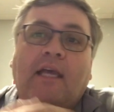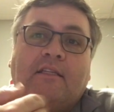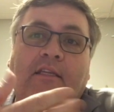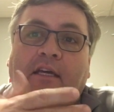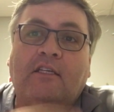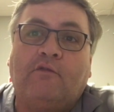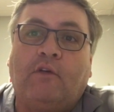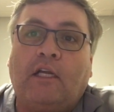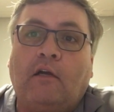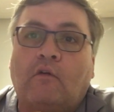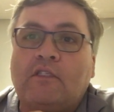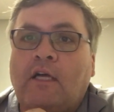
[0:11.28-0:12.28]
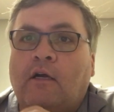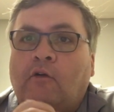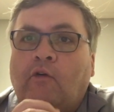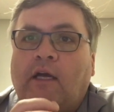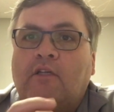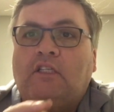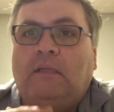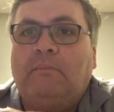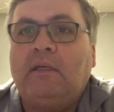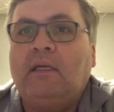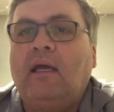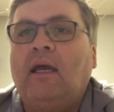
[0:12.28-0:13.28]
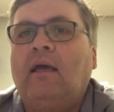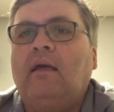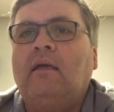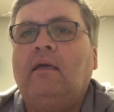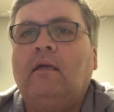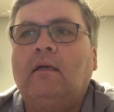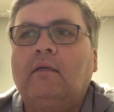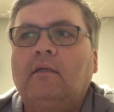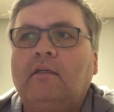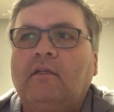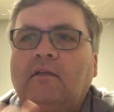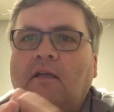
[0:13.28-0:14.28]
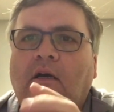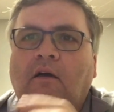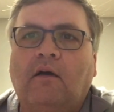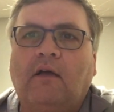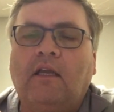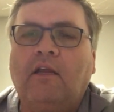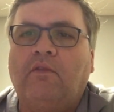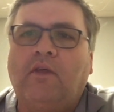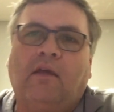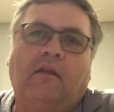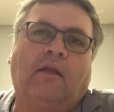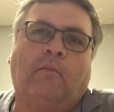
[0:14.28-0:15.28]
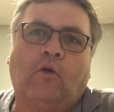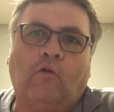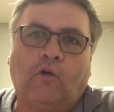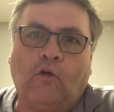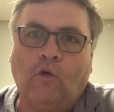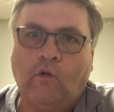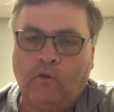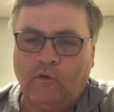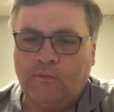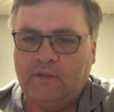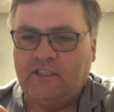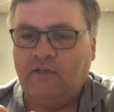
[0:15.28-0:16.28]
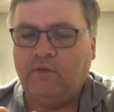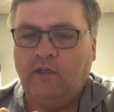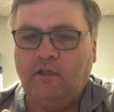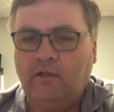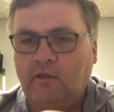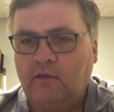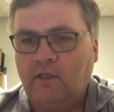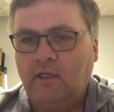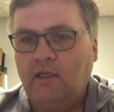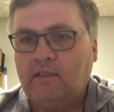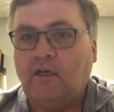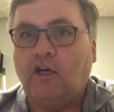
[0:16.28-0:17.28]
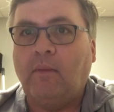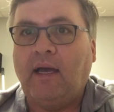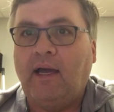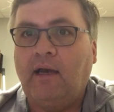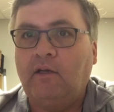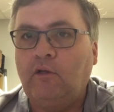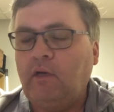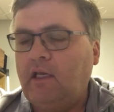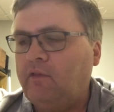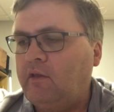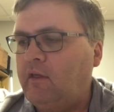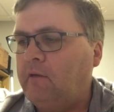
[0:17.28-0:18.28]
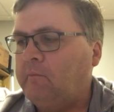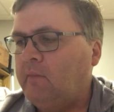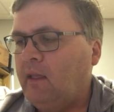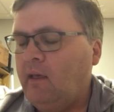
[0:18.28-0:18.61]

Today's video is not going to actually be a uh, anything that I'm going to go over specifically to talk about how to do anything.